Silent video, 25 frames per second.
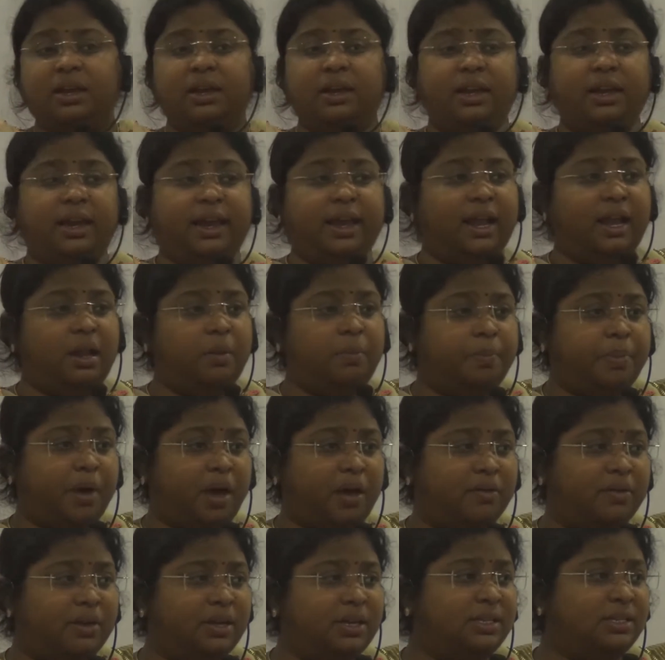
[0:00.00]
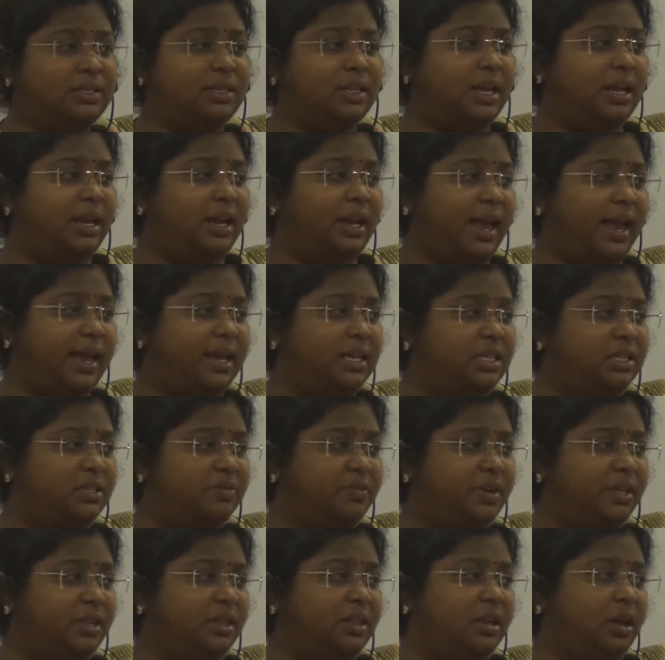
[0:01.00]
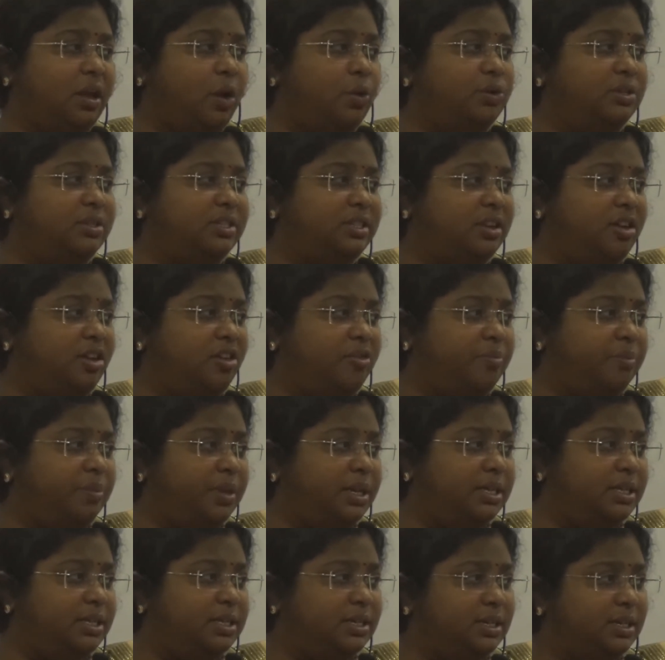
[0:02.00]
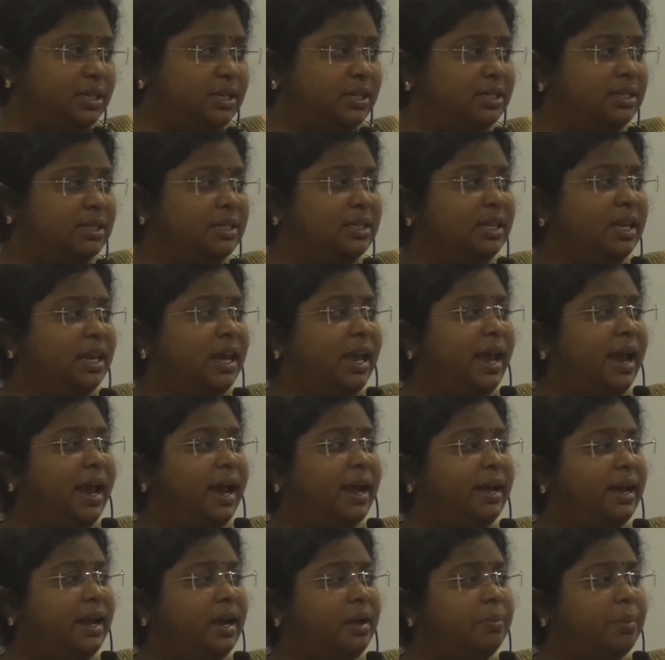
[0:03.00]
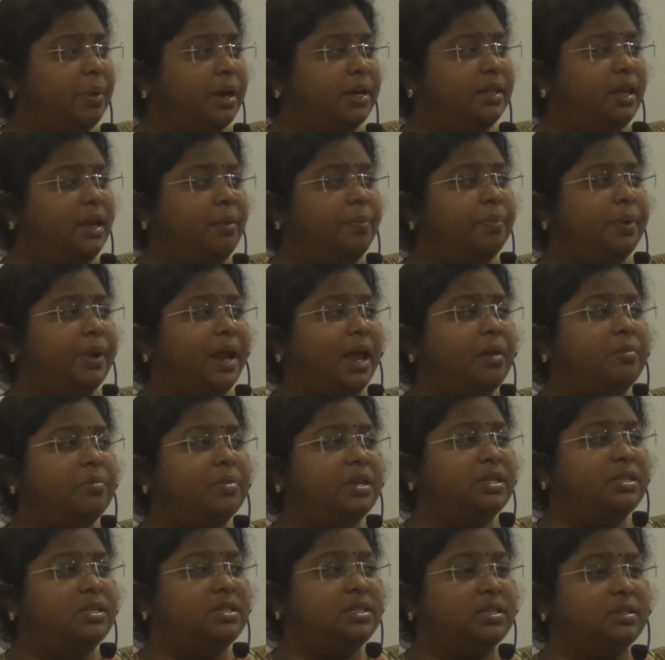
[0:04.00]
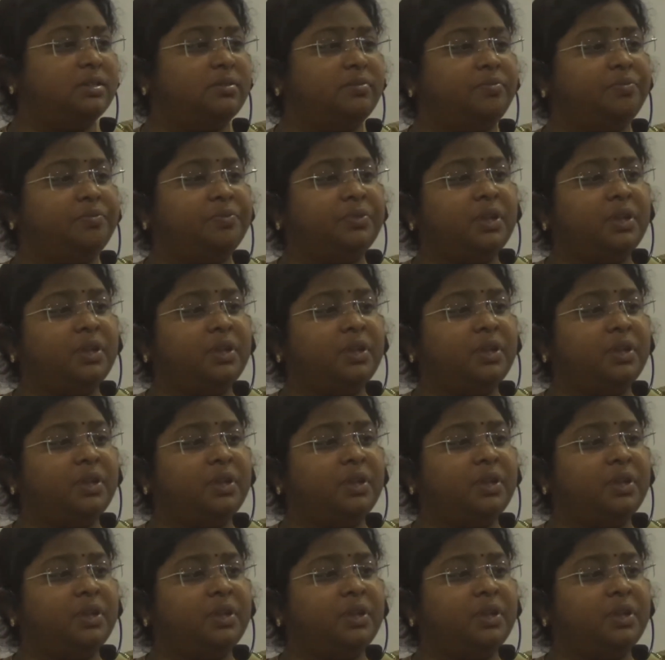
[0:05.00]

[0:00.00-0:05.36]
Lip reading: Real powers lies with Council of Ministers headed by the Prime Minister.